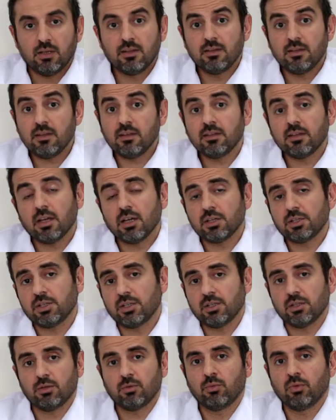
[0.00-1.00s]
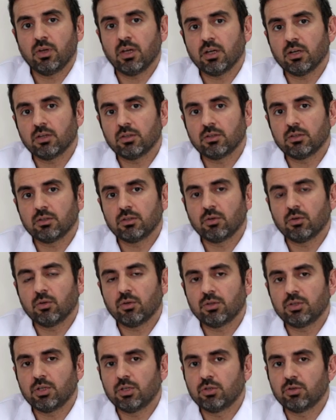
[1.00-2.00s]
In this section, we are
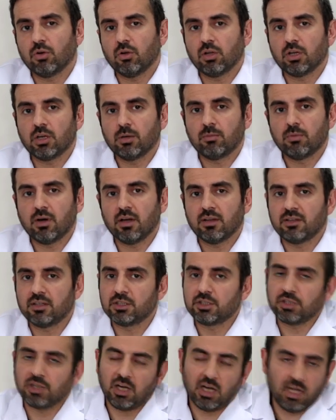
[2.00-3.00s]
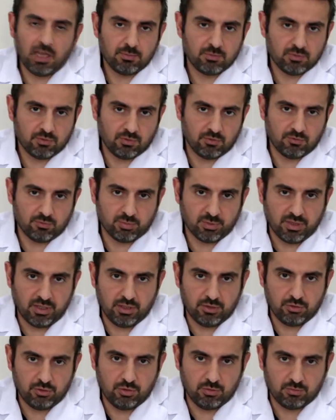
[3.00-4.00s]
going to talk about the types of
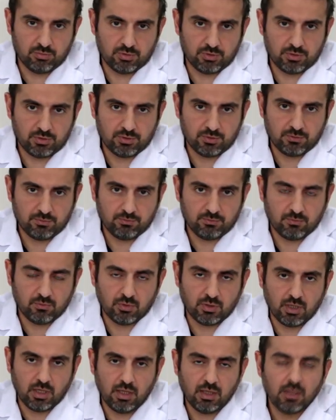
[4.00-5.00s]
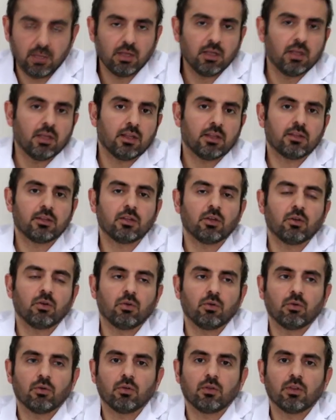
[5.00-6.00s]
brain tumors. Okay.
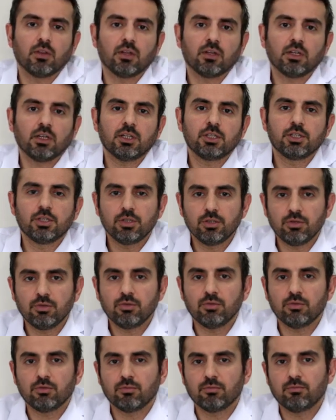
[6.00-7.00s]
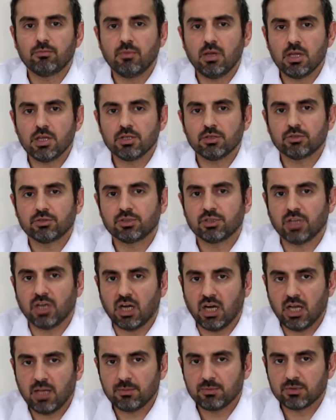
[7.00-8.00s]
So there are two major
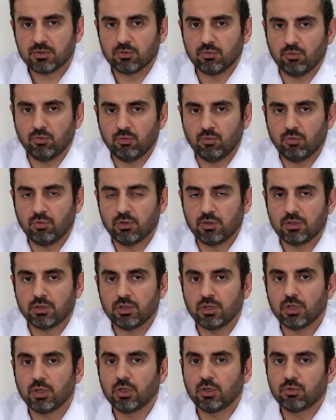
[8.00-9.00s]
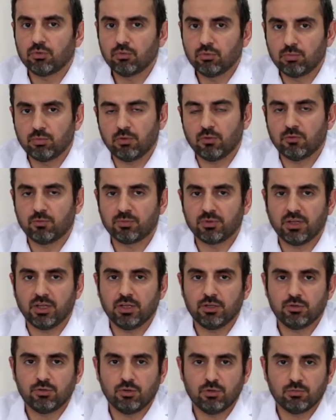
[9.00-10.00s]
types or group of
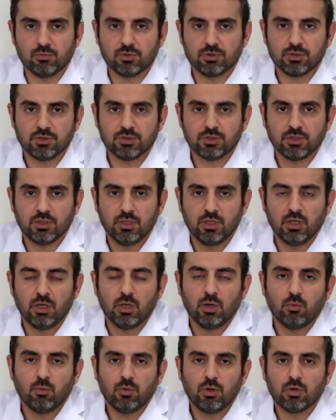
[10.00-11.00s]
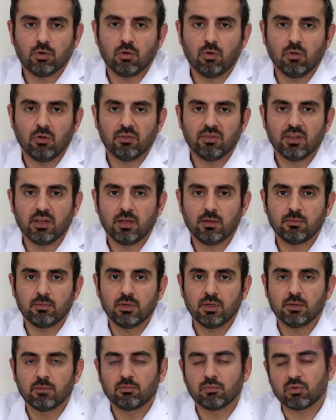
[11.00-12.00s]
brain tumors. We call
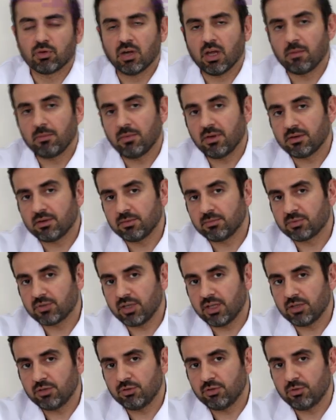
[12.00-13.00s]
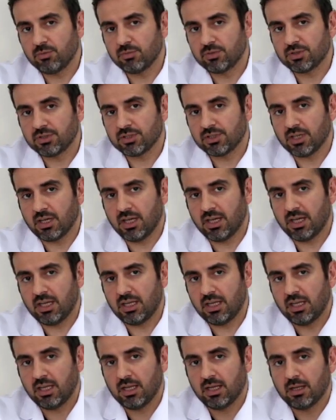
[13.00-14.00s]
them primary brain tumors
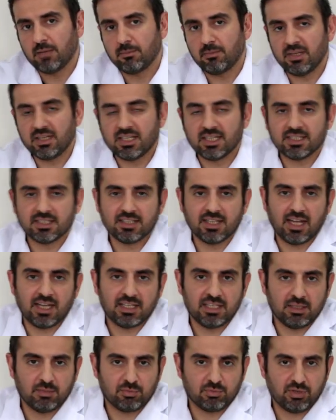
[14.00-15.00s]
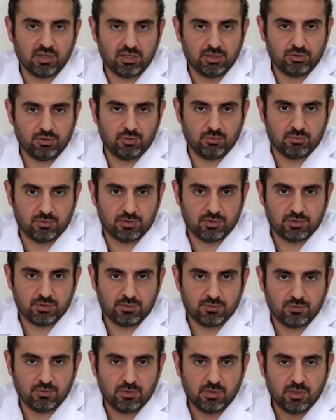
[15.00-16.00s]
and metastatic brain
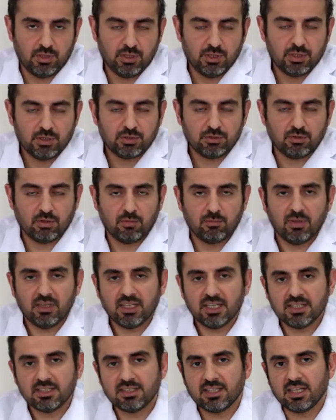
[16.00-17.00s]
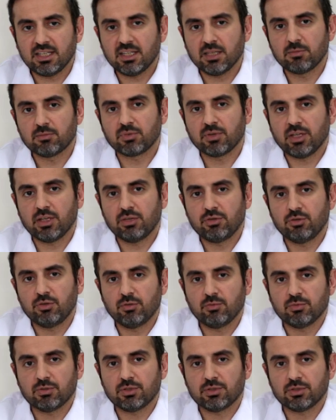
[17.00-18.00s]
tumors. So metastatic brain
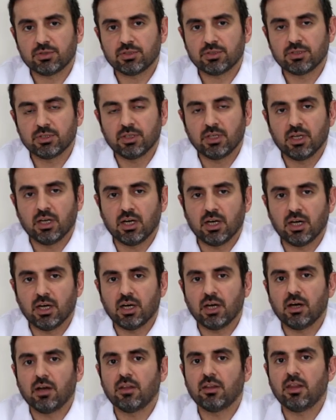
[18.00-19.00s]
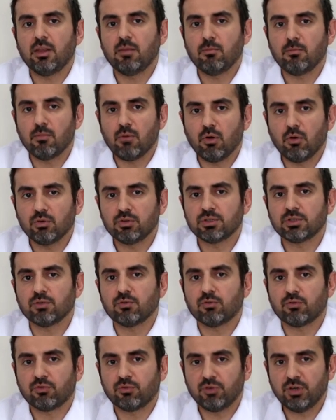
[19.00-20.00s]
tumors are the
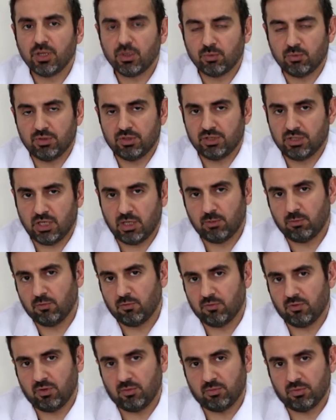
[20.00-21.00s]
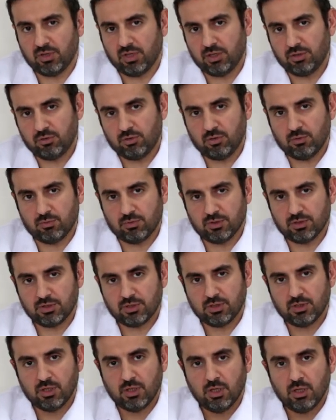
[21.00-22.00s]
most frequent type of the brain
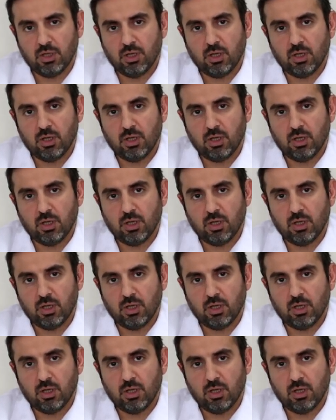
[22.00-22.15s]
tumors.